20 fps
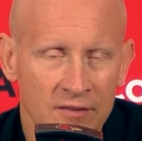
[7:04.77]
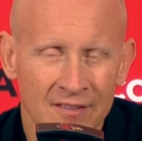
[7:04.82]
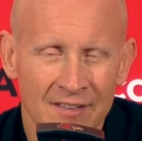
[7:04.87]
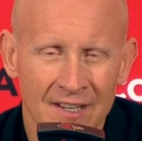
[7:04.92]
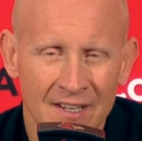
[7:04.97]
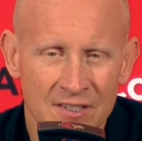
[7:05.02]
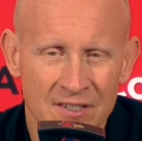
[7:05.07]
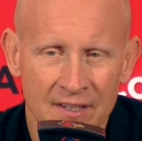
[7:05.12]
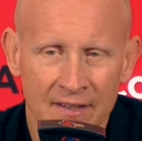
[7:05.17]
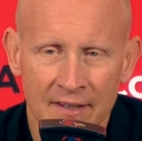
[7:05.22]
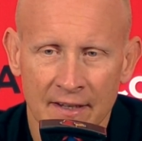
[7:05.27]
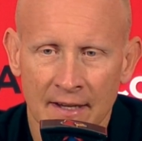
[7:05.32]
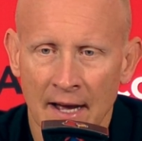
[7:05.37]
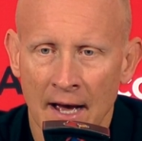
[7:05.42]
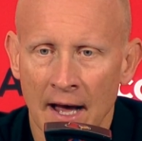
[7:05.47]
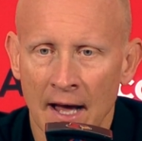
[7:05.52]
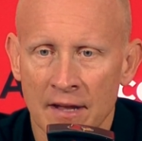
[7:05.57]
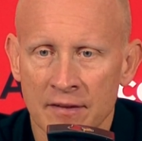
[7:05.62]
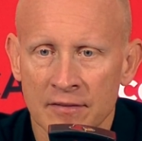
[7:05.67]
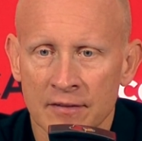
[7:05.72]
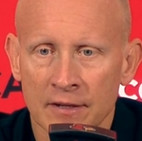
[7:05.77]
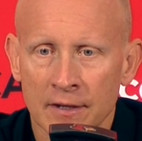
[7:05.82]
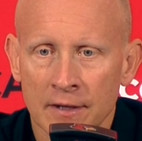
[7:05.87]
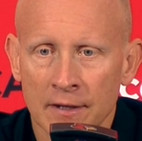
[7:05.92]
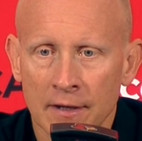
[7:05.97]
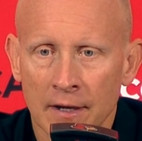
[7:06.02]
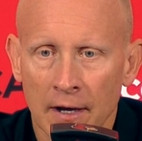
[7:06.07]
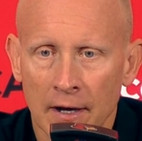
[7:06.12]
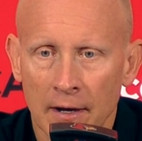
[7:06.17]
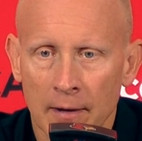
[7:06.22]
teaching the guys.
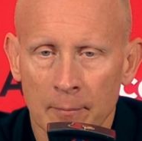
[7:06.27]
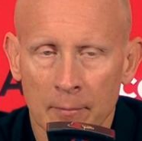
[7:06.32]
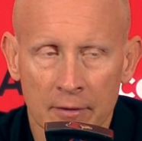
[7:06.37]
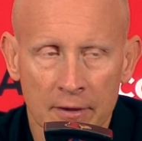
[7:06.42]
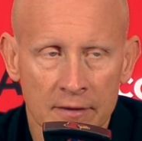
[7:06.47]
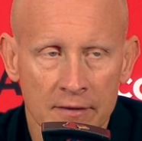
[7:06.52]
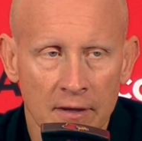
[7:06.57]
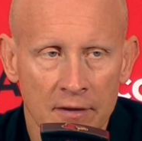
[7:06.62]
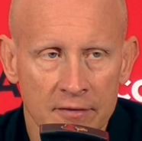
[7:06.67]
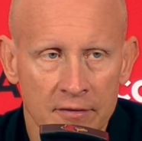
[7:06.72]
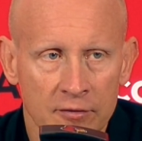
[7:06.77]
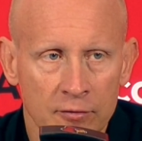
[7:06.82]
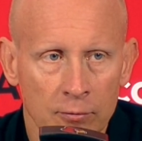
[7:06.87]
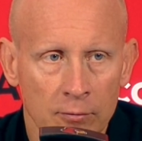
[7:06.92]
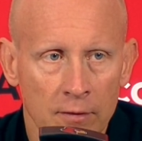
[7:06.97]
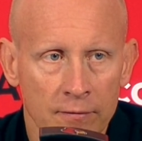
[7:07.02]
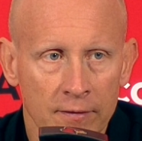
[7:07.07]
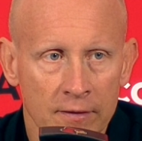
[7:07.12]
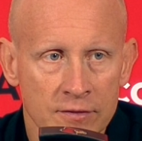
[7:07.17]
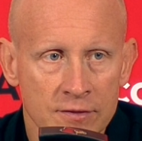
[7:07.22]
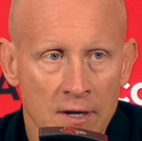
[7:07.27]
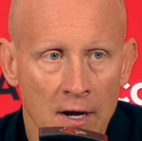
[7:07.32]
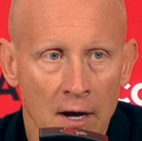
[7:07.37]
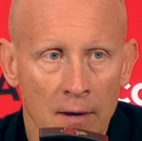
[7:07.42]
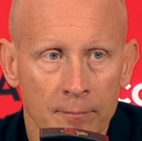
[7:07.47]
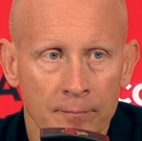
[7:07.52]
Malik does a terrific job.